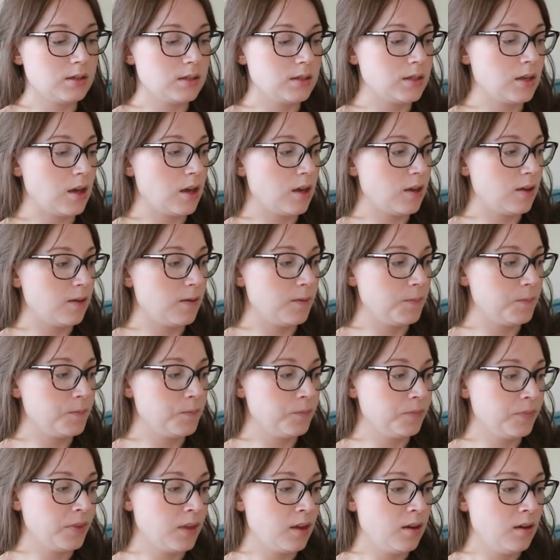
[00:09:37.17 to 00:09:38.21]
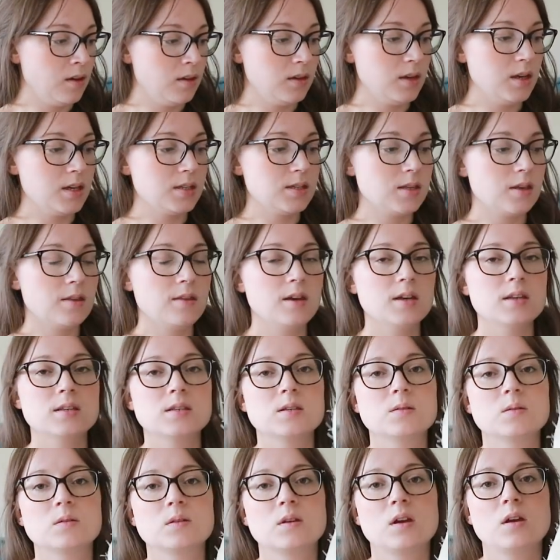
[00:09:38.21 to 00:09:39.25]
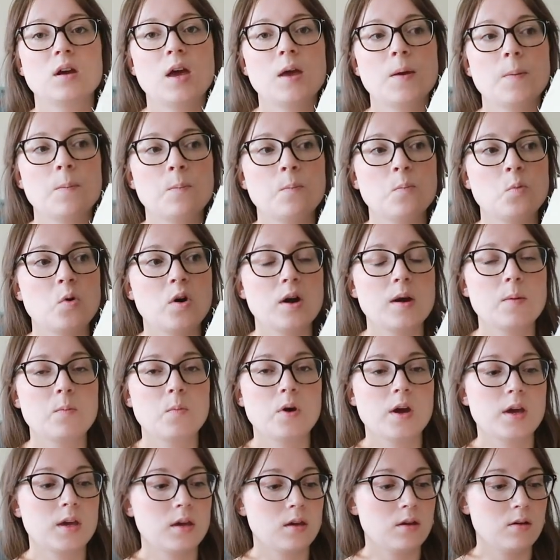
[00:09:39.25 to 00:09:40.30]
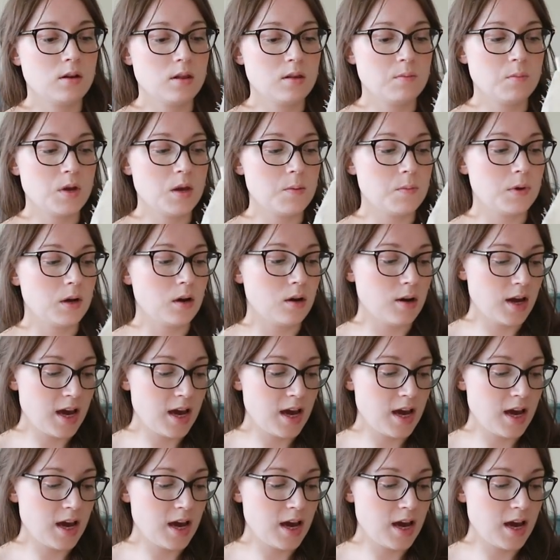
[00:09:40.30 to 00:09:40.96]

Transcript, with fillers: So yeah, so that's um, what I'm working on at the moment.